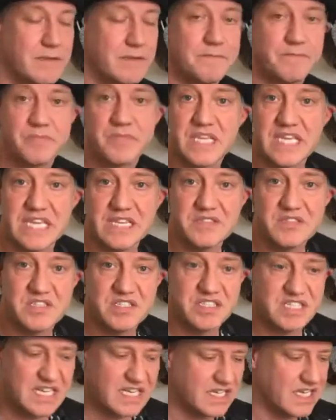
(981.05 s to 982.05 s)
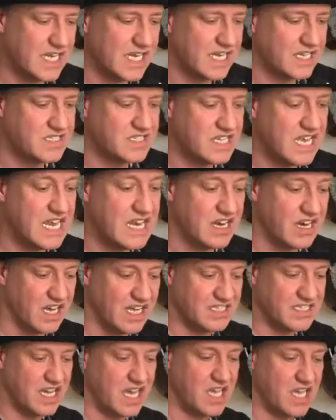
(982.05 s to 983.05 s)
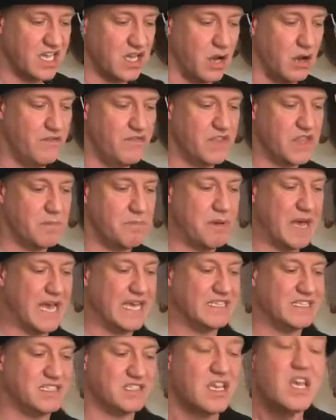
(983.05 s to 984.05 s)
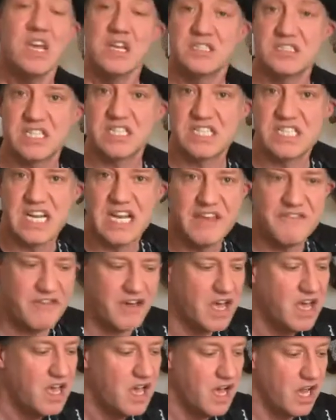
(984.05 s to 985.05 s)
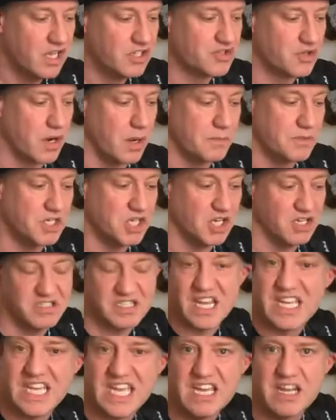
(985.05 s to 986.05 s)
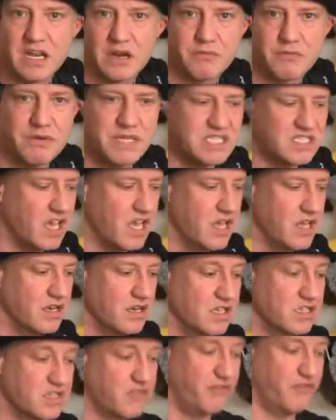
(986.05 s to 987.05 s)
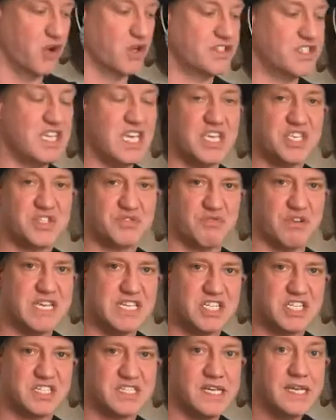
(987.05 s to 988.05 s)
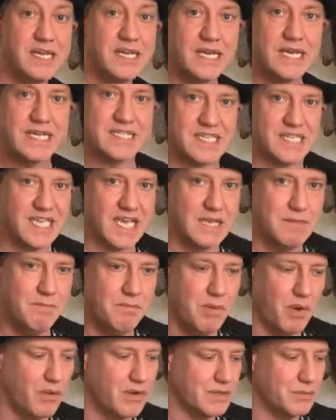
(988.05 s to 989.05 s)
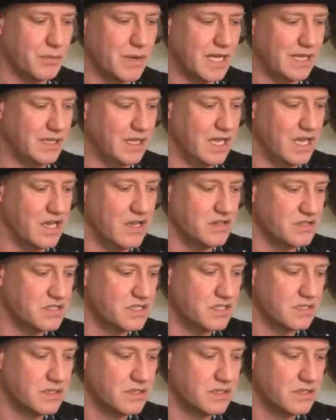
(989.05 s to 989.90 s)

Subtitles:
The instinct kicks in and I take over the pace to deliver a drop shot, a killer return. As 40 is reached, it's a game point well earned.